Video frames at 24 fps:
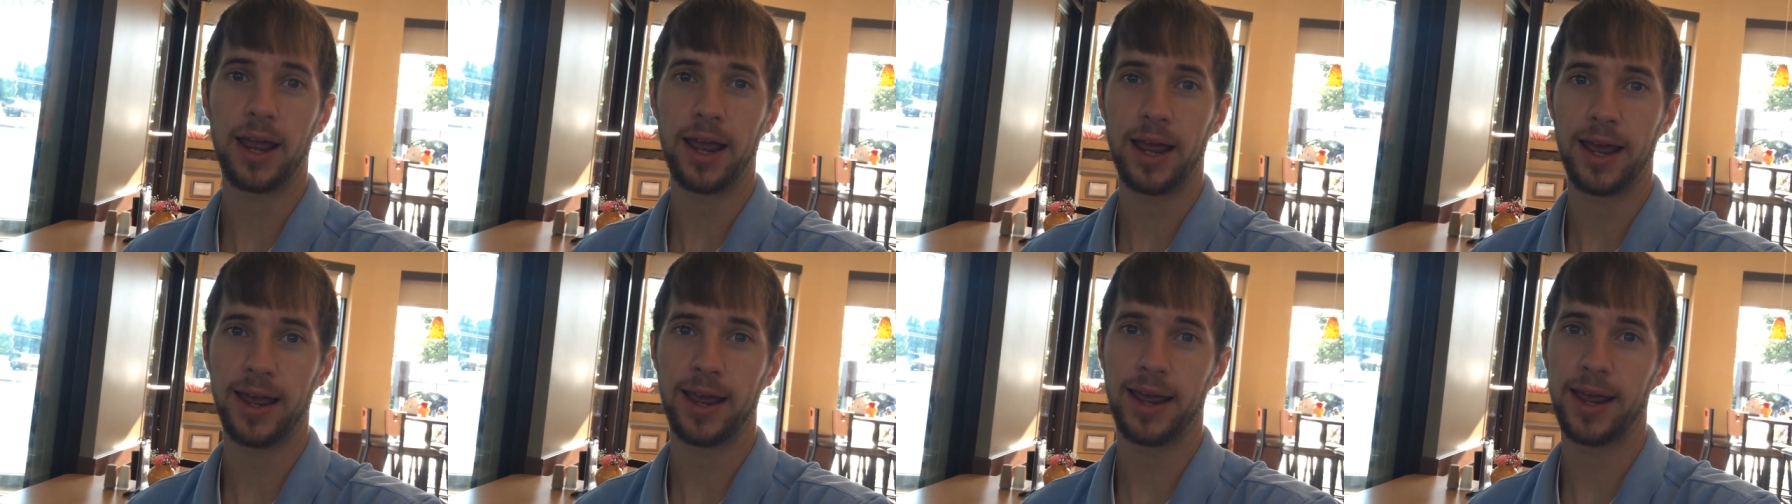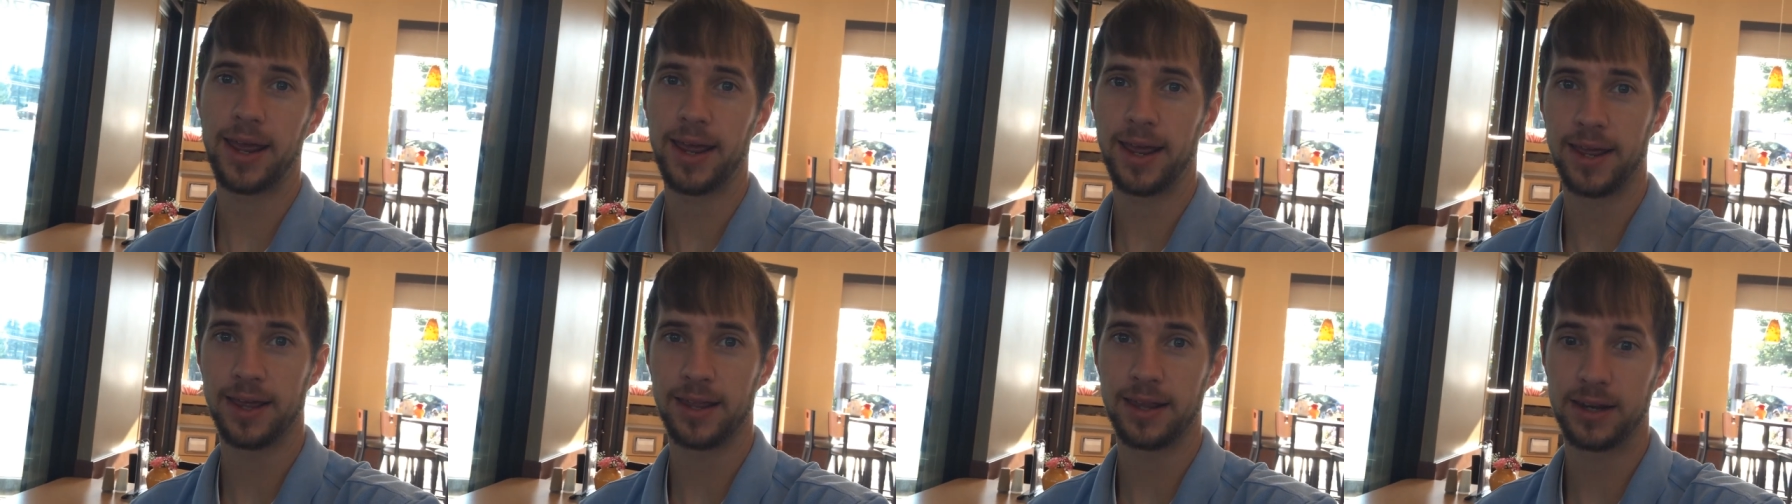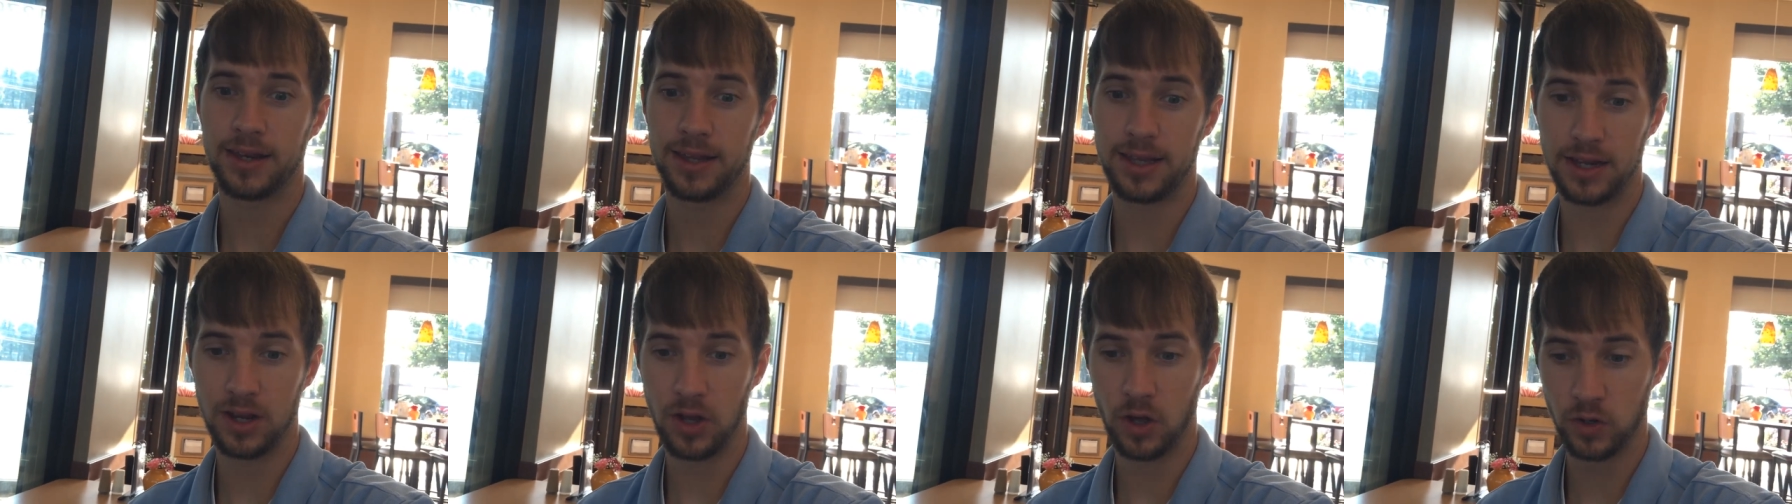
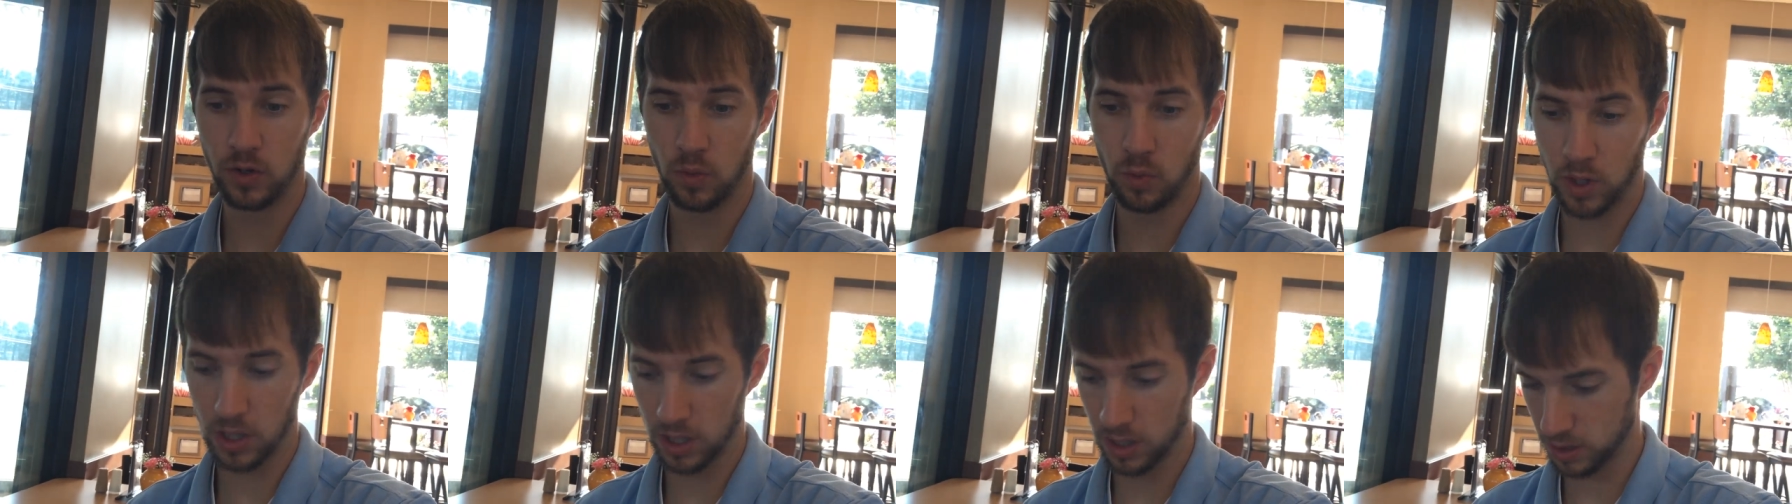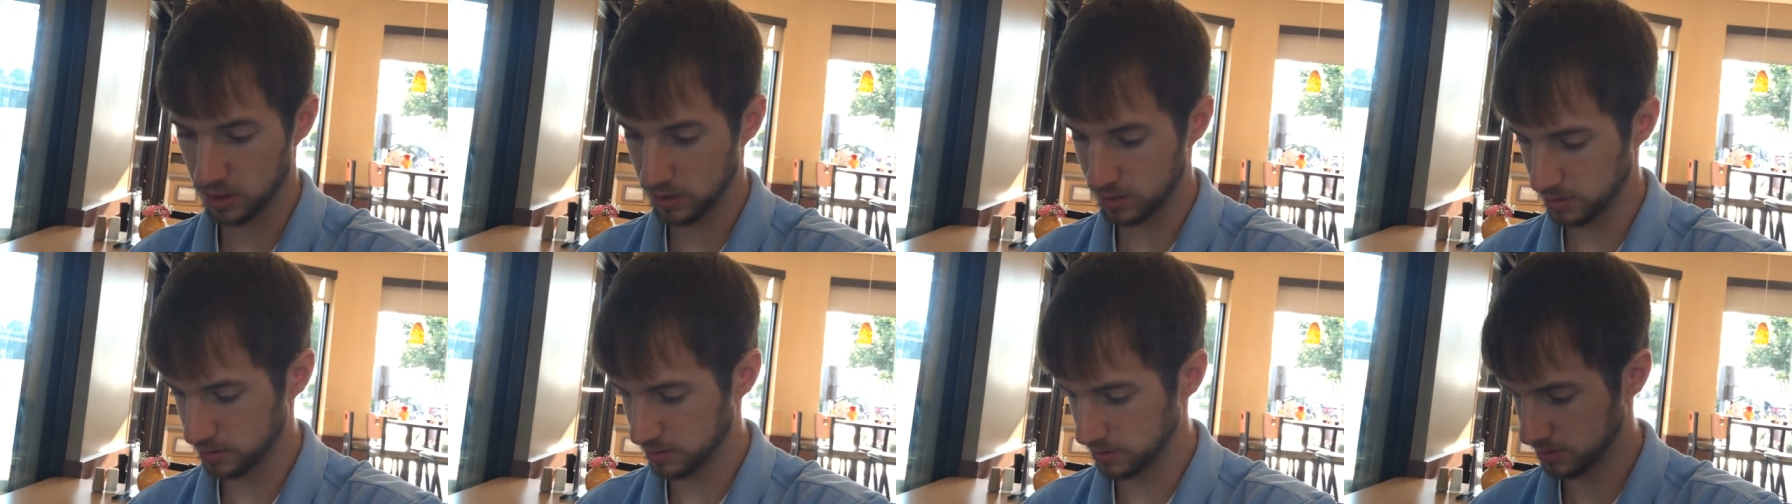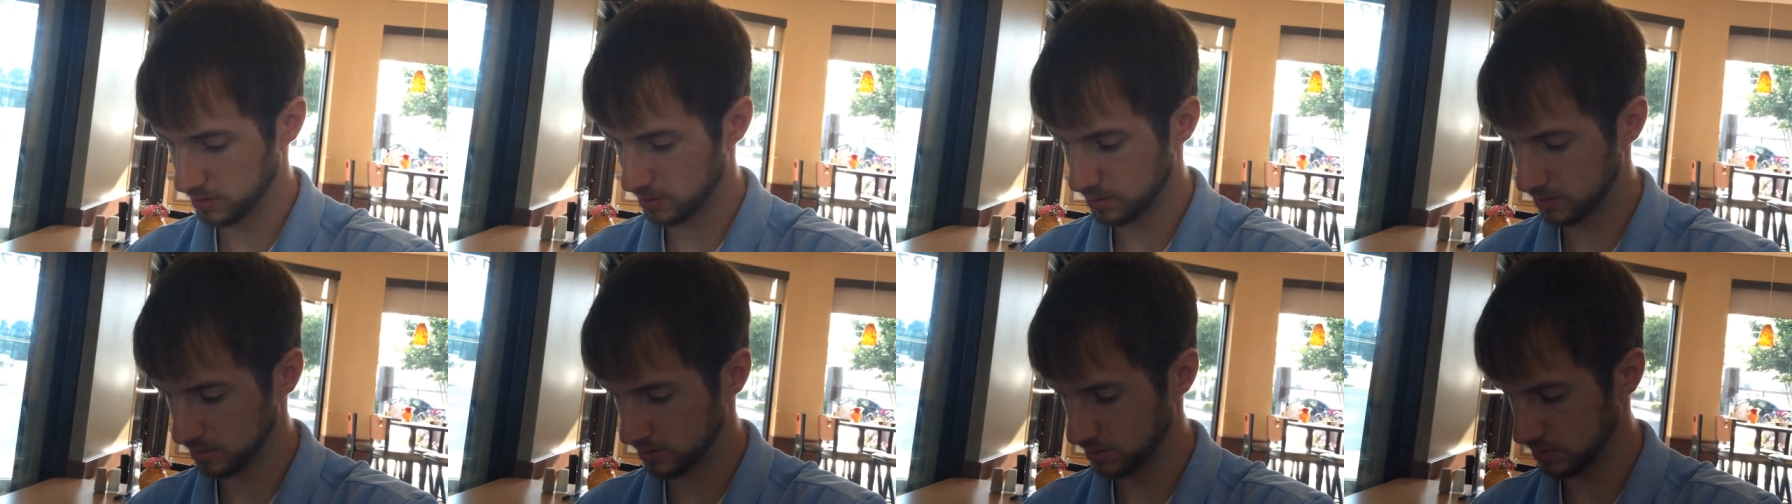and then go to work.
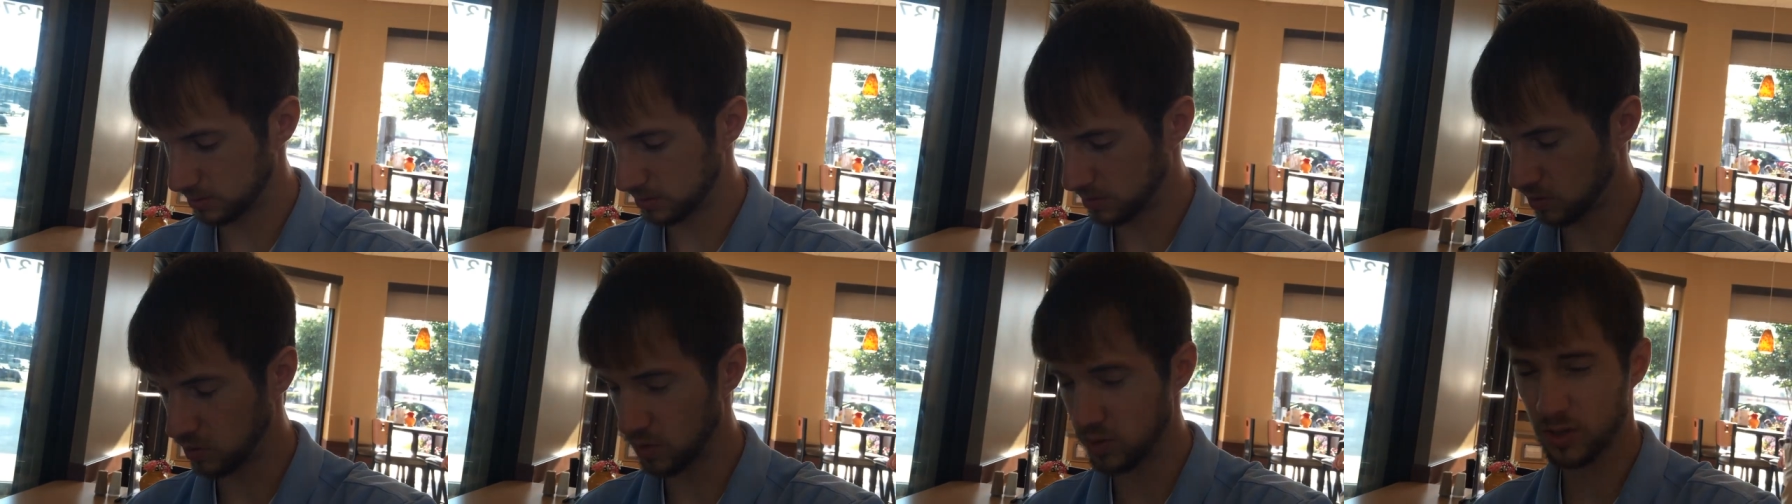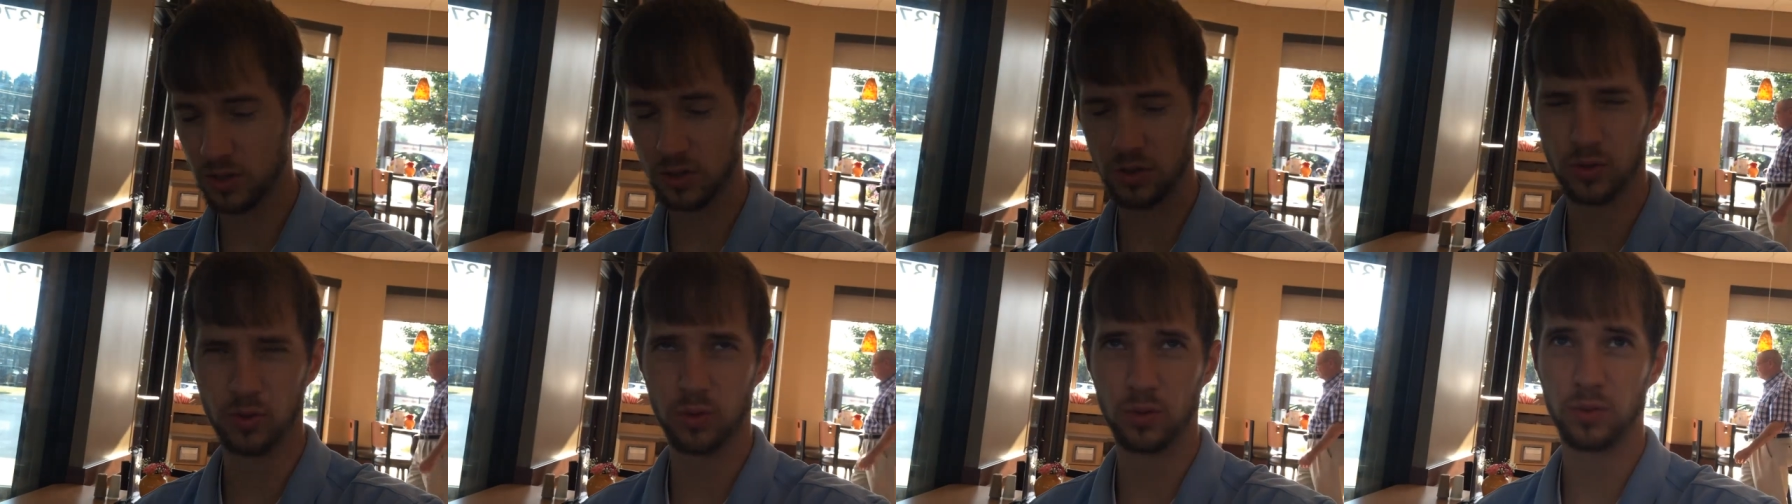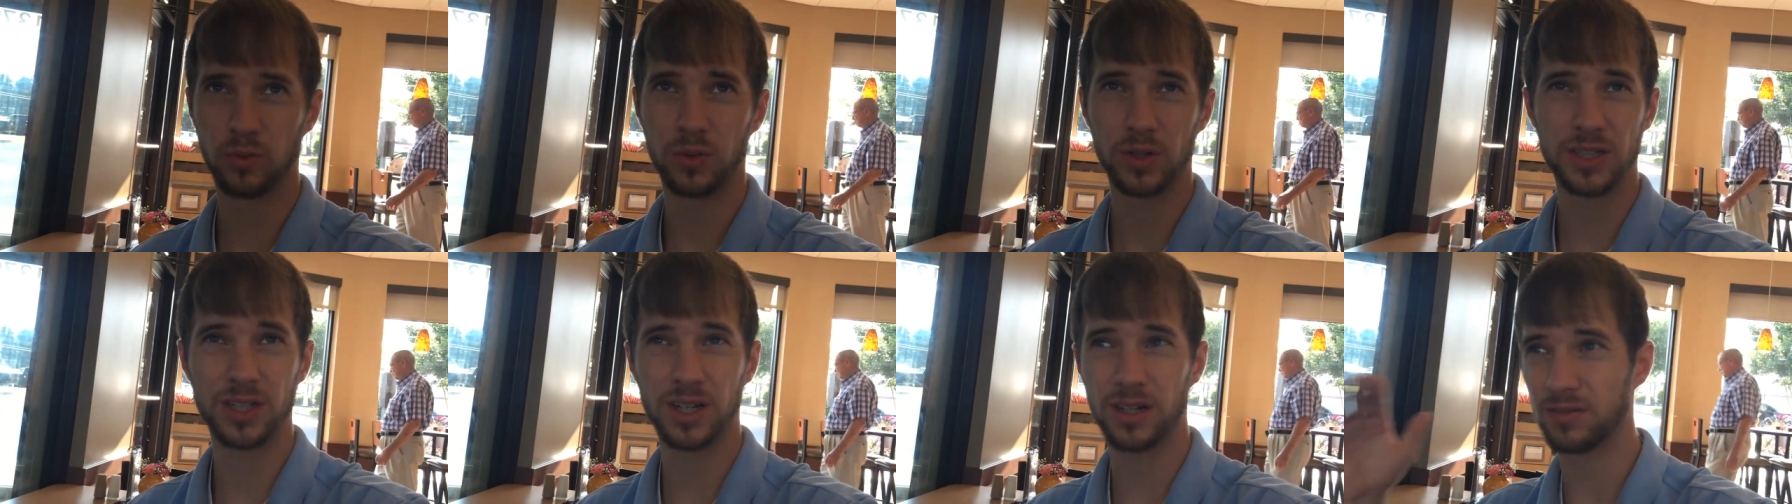Or school,
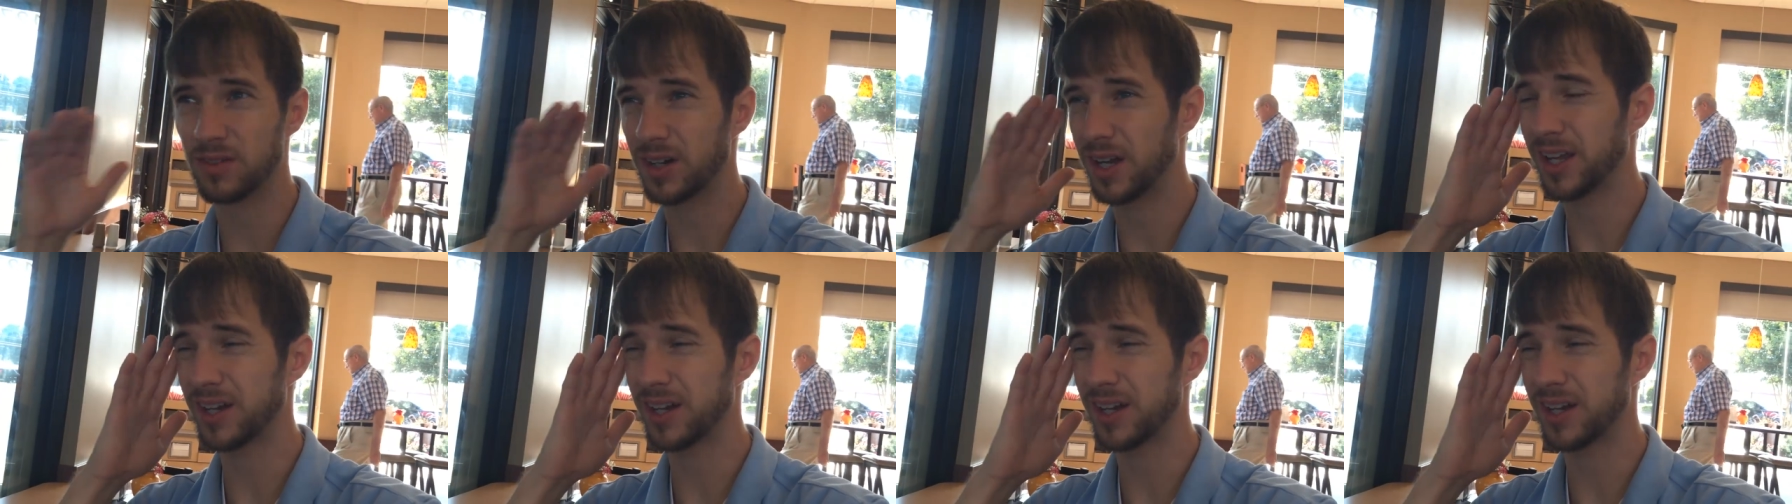whichever.